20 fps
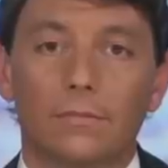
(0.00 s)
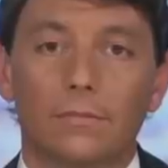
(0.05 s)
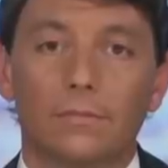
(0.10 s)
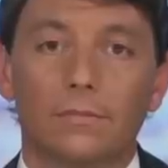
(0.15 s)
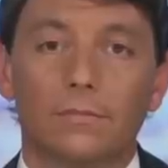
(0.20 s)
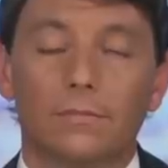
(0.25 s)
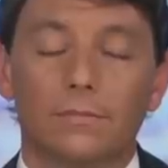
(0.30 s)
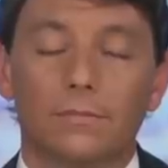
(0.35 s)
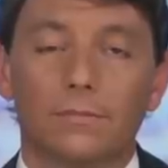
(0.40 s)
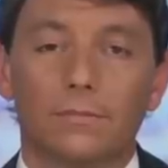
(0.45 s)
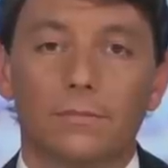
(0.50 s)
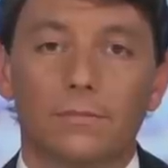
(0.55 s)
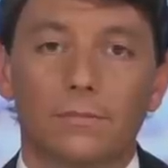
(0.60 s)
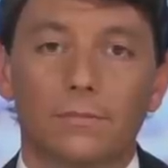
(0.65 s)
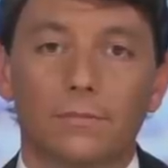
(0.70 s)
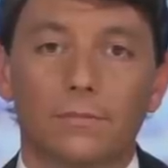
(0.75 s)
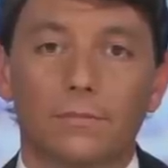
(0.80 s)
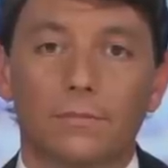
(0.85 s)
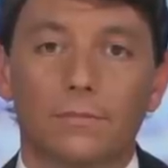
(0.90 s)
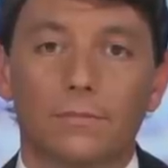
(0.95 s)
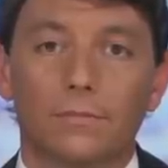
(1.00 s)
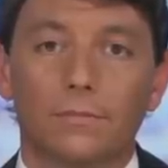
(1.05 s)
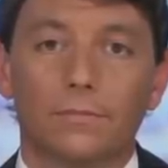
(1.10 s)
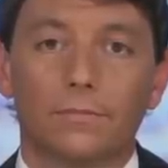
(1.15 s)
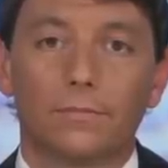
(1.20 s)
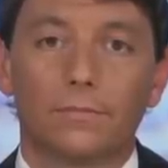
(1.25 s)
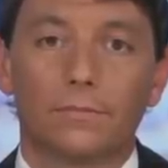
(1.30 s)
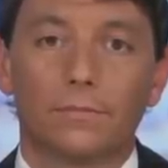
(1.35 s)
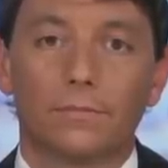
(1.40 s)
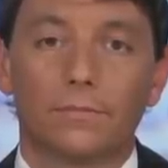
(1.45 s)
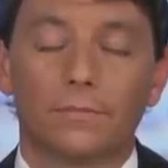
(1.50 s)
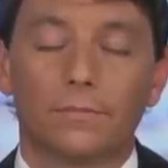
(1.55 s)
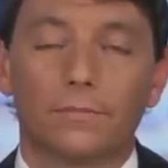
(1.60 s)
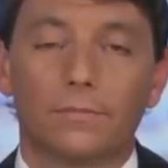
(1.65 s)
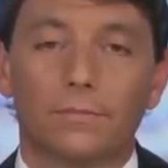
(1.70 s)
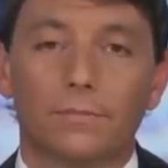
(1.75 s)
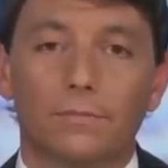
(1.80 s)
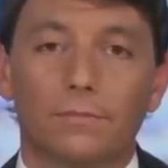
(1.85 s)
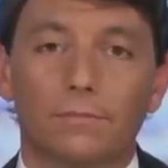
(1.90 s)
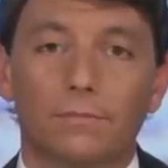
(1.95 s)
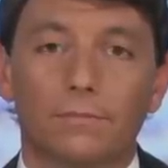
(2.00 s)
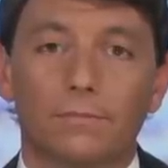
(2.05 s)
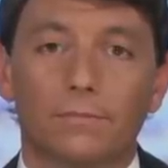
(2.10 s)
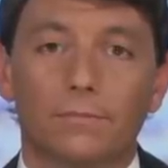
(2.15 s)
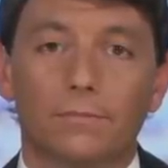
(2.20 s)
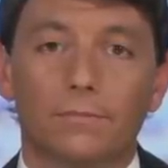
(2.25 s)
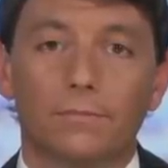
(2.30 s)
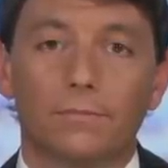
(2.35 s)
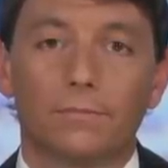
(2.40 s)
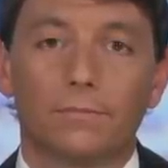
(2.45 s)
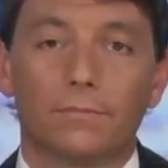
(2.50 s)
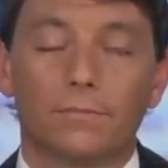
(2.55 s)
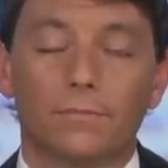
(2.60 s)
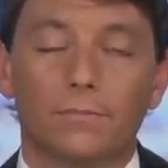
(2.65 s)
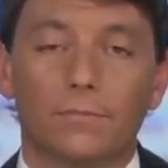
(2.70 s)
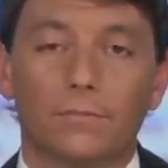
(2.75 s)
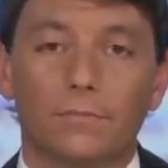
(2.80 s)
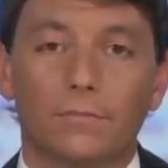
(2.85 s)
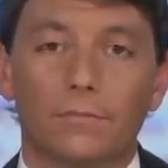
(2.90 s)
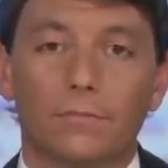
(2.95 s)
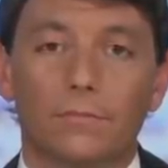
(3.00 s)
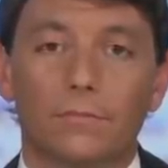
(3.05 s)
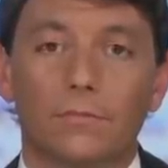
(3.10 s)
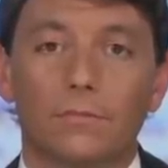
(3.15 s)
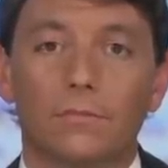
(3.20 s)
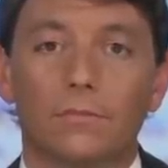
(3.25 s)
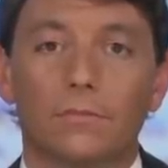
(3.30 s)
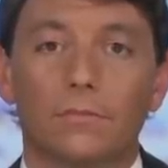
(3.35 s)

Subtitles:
[no speech]